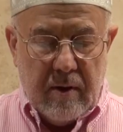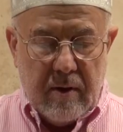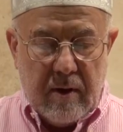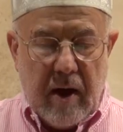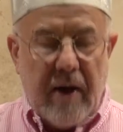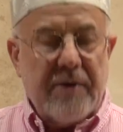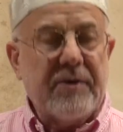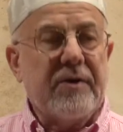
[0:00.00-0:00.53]

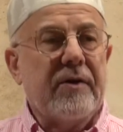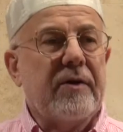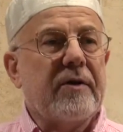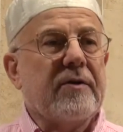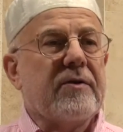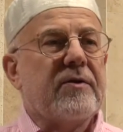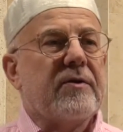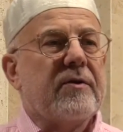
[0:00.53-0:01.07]

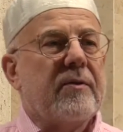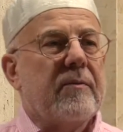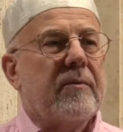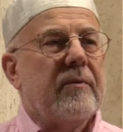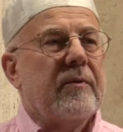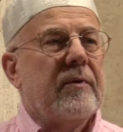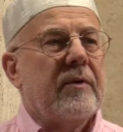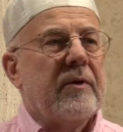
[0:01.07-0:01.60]
concerts,
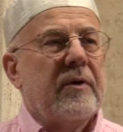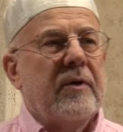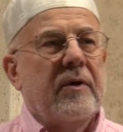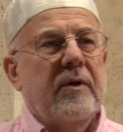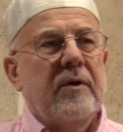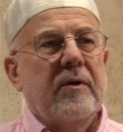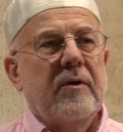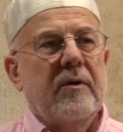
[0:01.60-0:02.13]

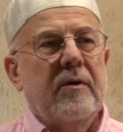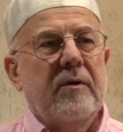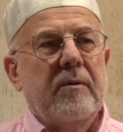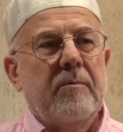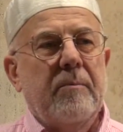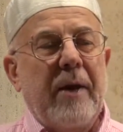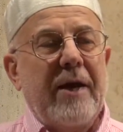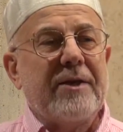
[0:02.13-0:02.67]

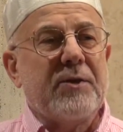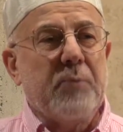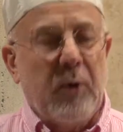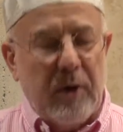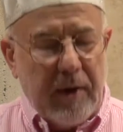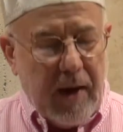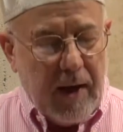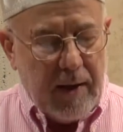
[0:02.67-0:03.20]

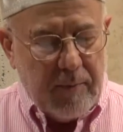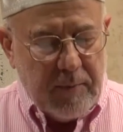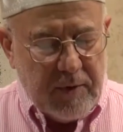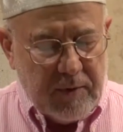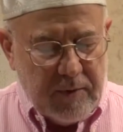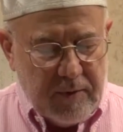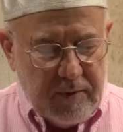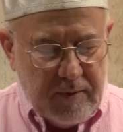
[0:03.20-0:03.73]
baseball
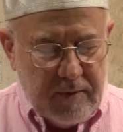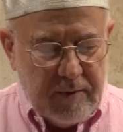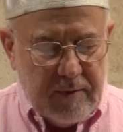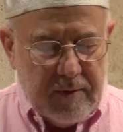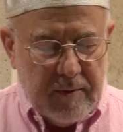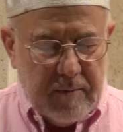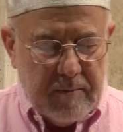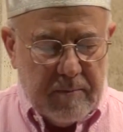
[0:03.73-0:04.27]
games,
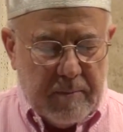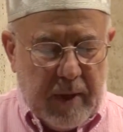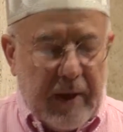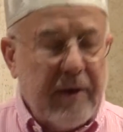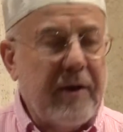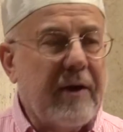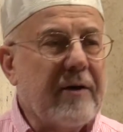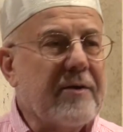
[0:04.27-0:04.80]

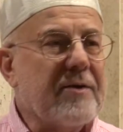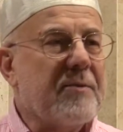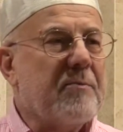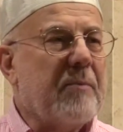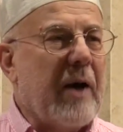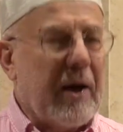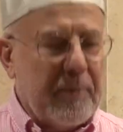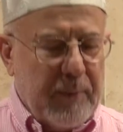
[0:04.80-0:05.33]
picnics,
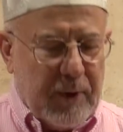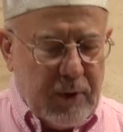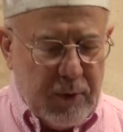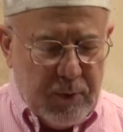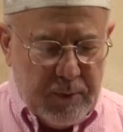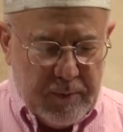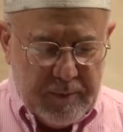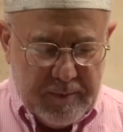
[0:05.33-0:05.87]

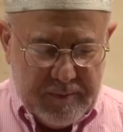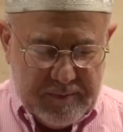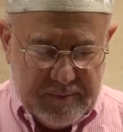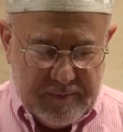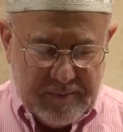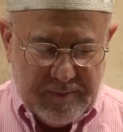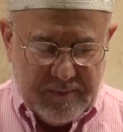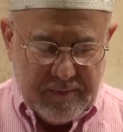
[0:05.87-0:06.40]
barbecue,
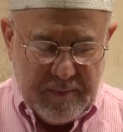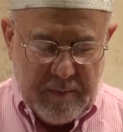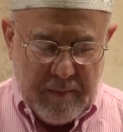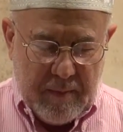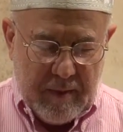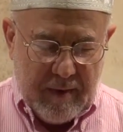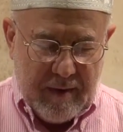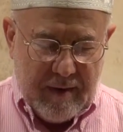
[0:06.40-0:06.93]

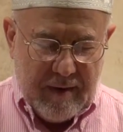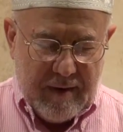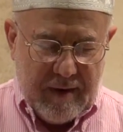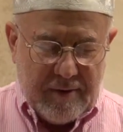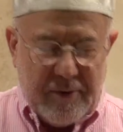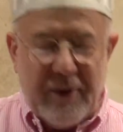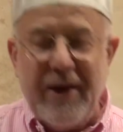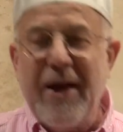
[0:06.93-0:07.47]

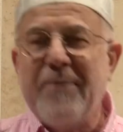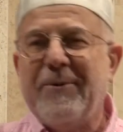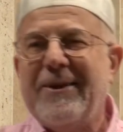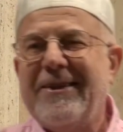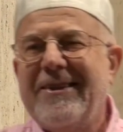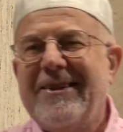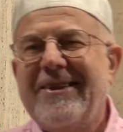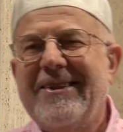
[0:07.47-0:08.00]
and you name
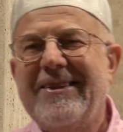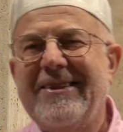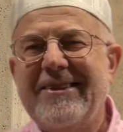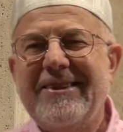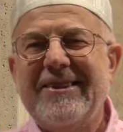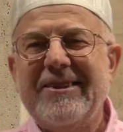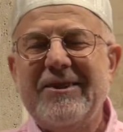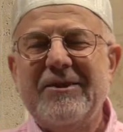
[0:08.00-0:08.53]
it.
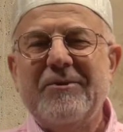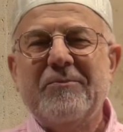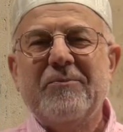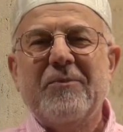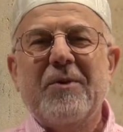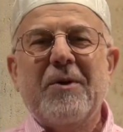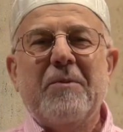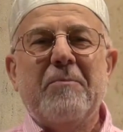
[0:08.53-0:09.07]

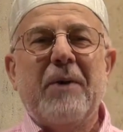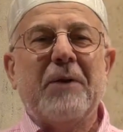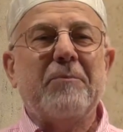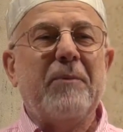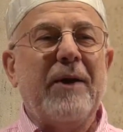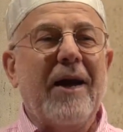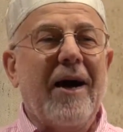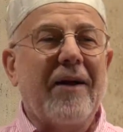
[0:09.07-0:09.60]

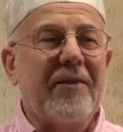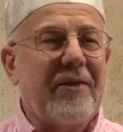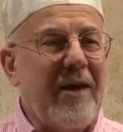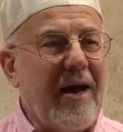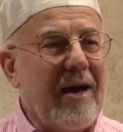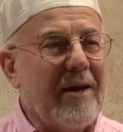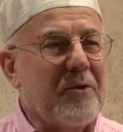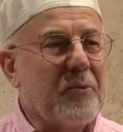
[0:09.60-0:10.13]
But beyond
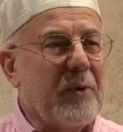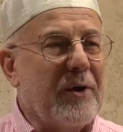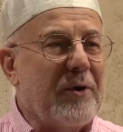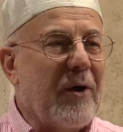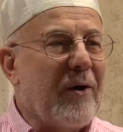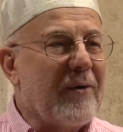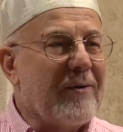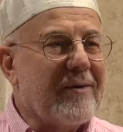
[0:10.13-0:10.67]
that, we
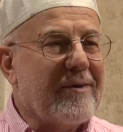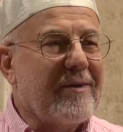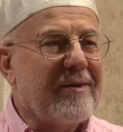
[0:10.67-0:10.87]
don't